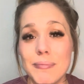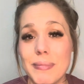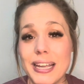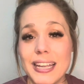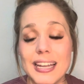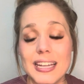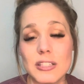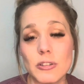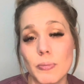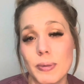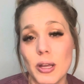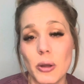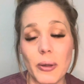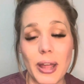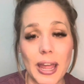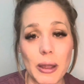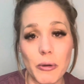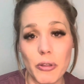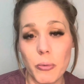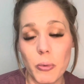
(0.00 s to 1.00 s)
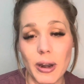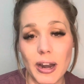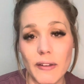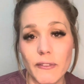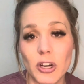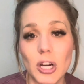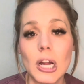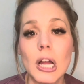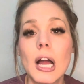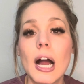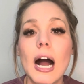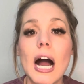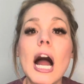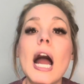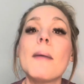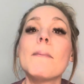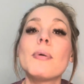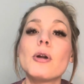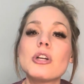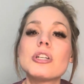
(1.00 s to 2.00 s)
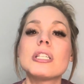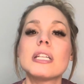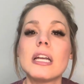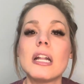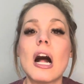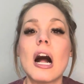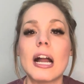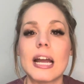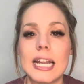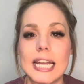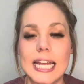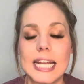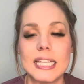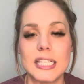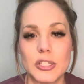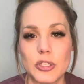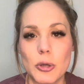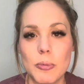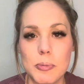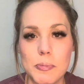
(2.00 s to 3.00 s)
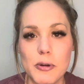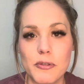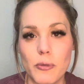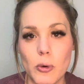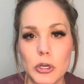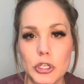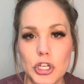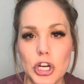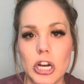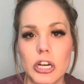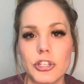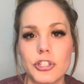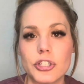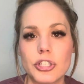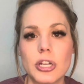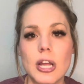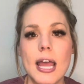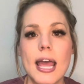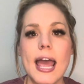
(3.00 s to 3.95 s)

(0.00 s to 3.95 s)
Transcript: My kids will be okay with whatever. I'm personally not going to eat soup before church.